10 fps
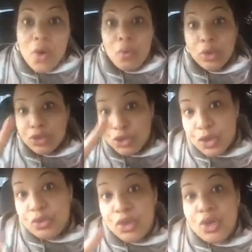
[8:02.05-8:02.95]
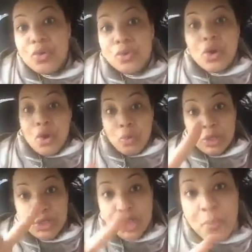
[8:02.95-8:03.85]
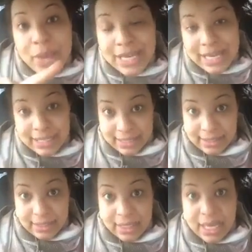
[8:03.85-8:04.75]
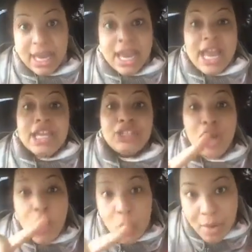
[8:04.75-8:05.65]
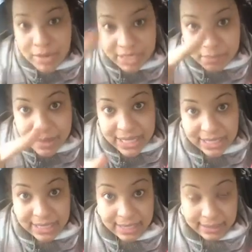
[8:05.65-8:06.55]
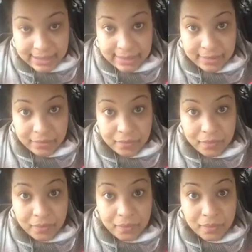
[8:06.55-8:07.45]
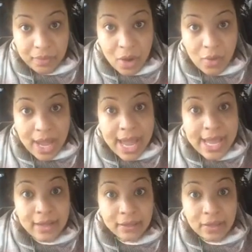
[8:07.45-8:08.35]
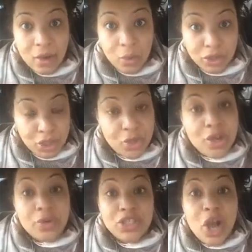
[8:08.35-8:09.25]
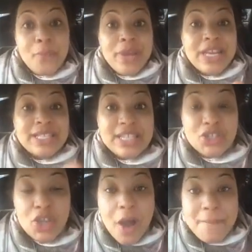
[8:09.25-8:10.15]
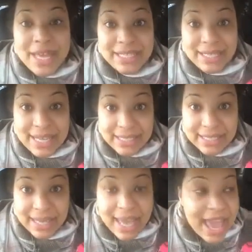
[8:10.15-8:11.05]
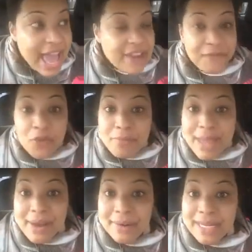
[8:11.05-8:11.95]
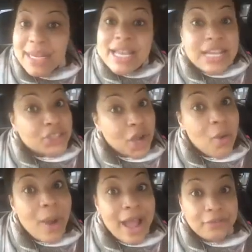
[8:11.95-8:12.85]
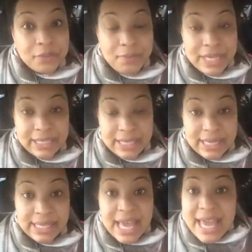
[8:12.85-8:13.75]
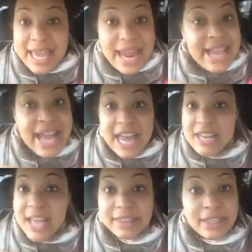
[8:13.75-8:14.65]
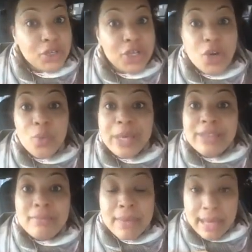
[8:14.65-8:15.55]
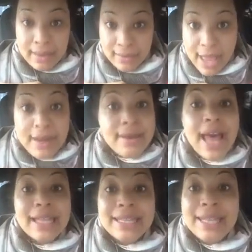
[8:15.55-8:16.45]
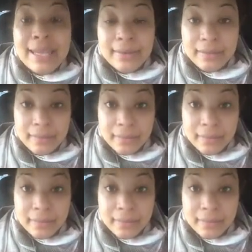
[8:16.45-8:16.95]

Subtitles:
What you do with your penis is your woman's business. Okay? What you do with your penis is your business. And if you married, it's your wife's business. It ain't got nothing to do with me. Nothing.